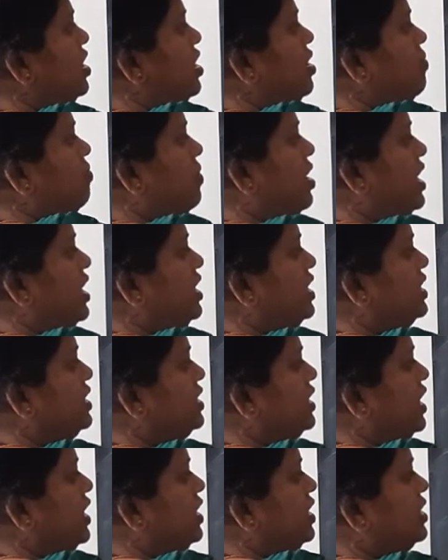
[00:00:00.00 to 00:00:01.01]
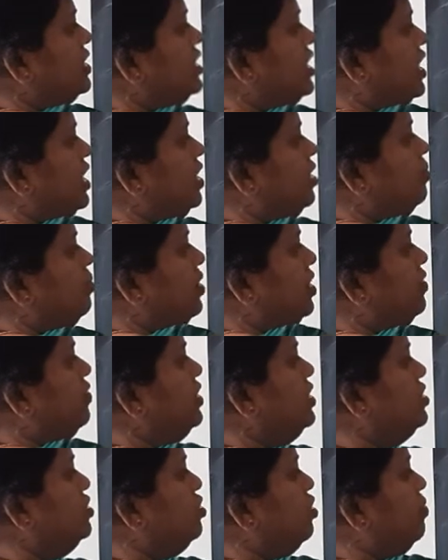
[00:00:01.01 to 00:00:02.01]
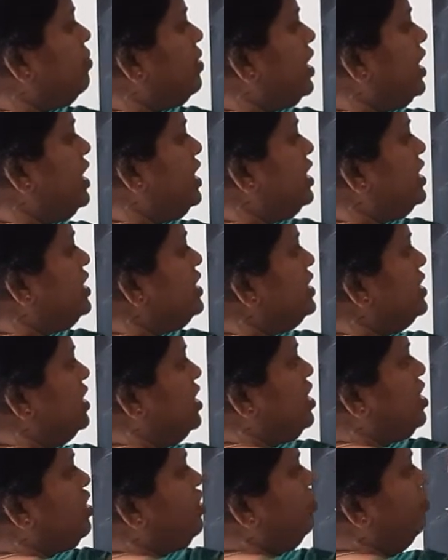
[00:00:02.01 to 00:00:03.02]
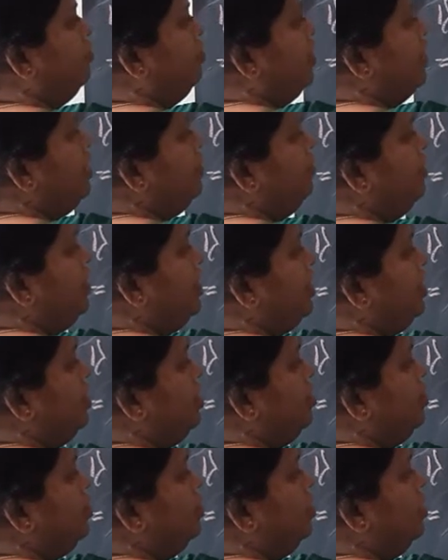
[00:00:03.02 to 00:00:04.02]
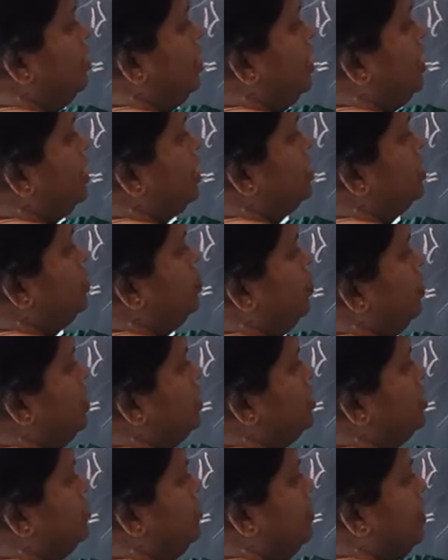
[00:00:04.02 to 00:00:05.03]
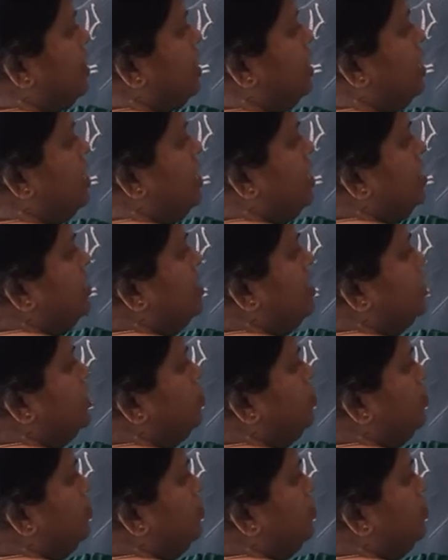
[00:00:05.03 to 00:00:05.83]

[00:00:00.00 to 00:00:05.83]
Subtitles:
Minus sign is there in between. So minus 5 into x plus 5. This